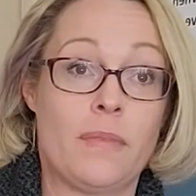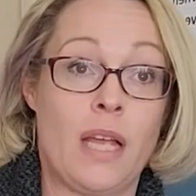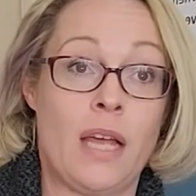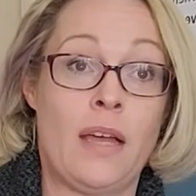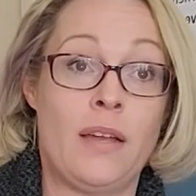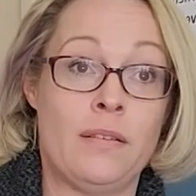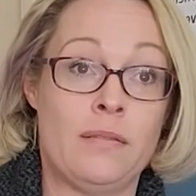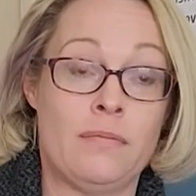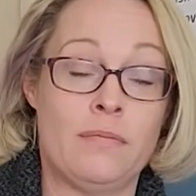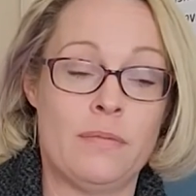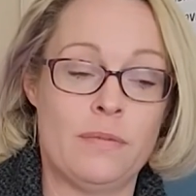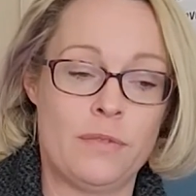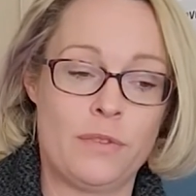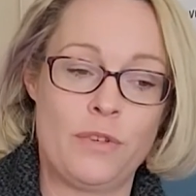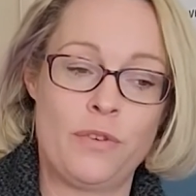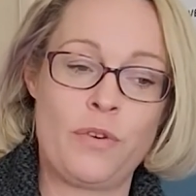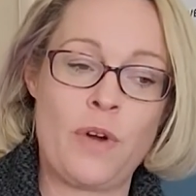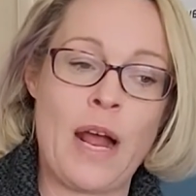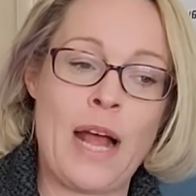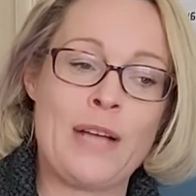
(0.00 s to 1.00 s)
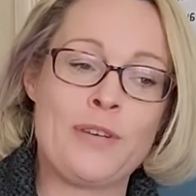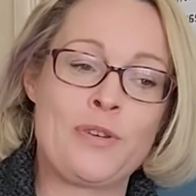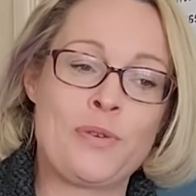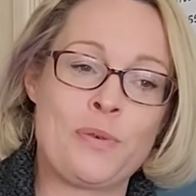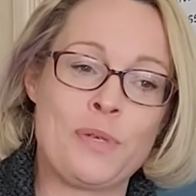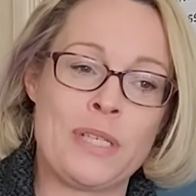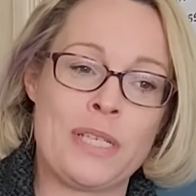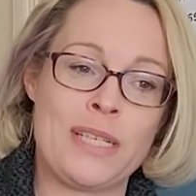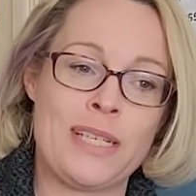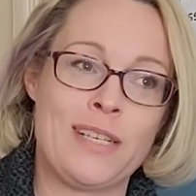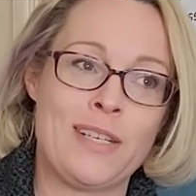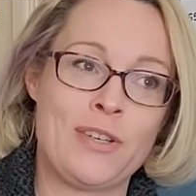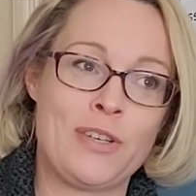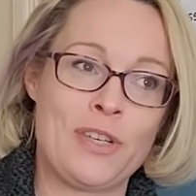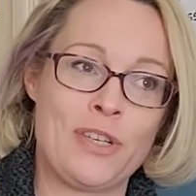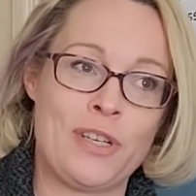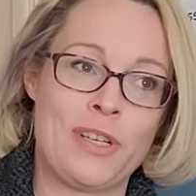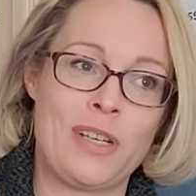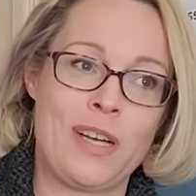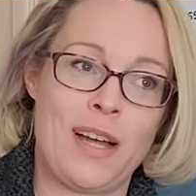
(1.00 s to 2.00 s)
And gradually
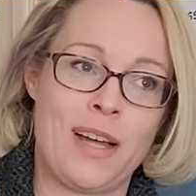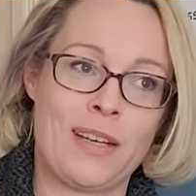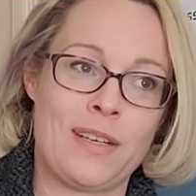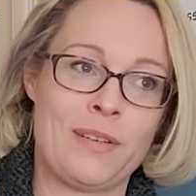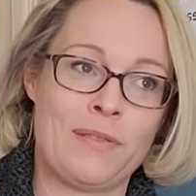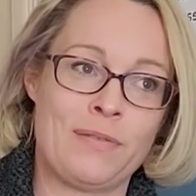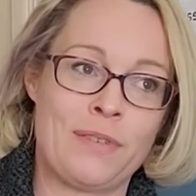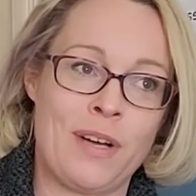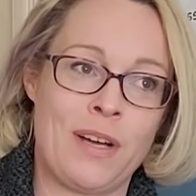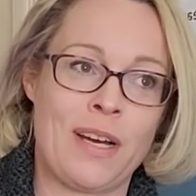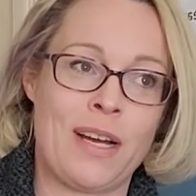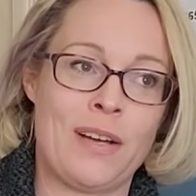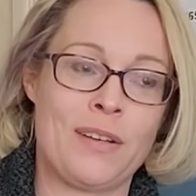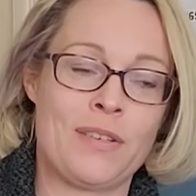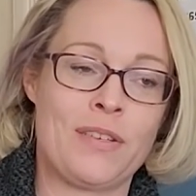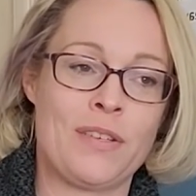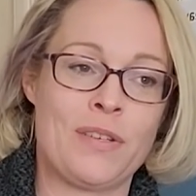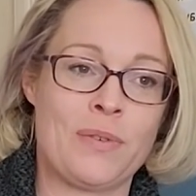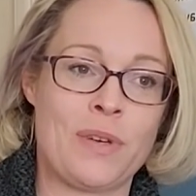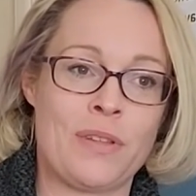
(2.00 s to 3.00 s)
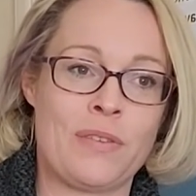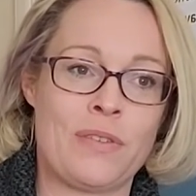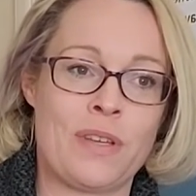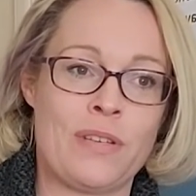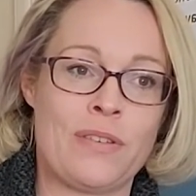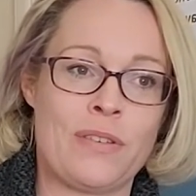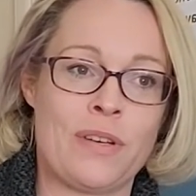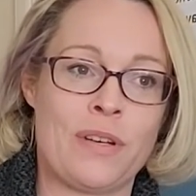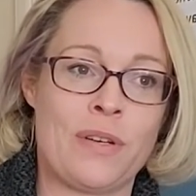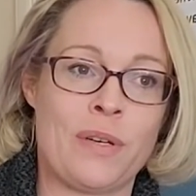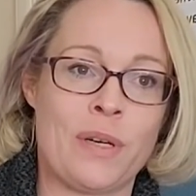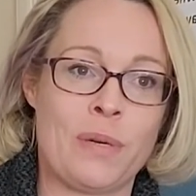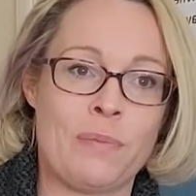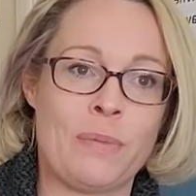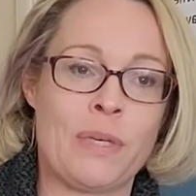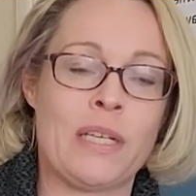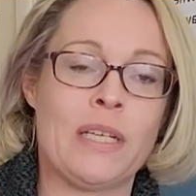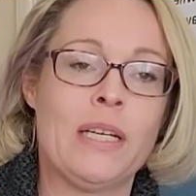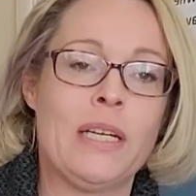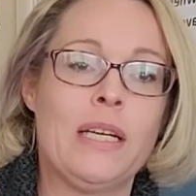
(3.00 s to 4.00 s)
she kind of got out to do other things on her own,
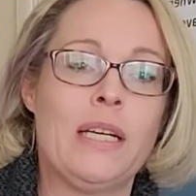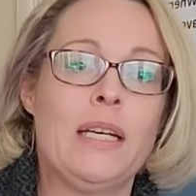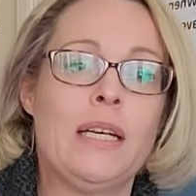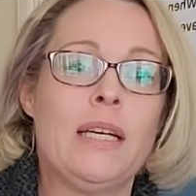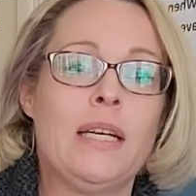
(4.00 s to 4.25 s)
but